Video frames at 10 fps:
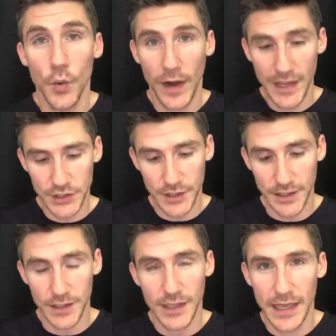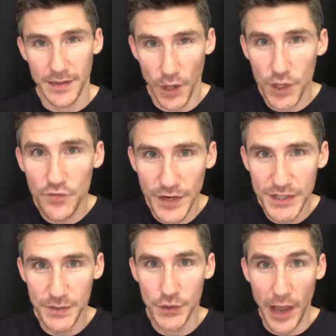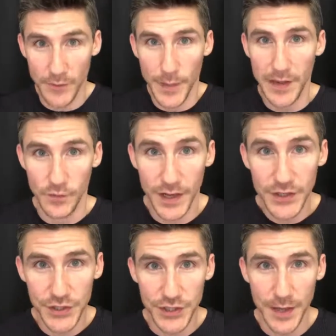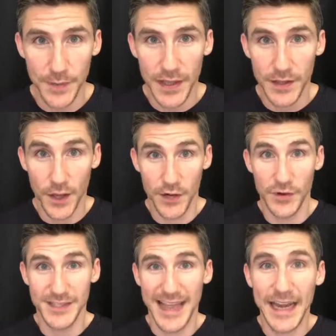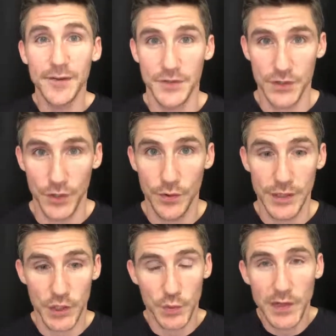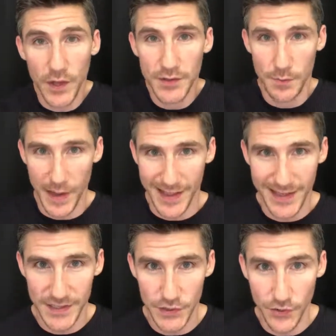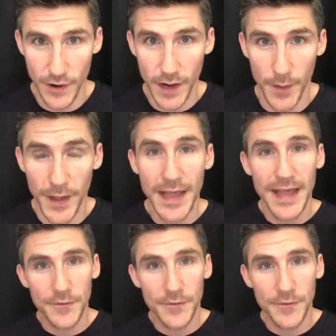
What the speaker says: Well, actually, the only reason you have a bad relationship, the only reason any of us do, is because we learned some bad lessons growing up.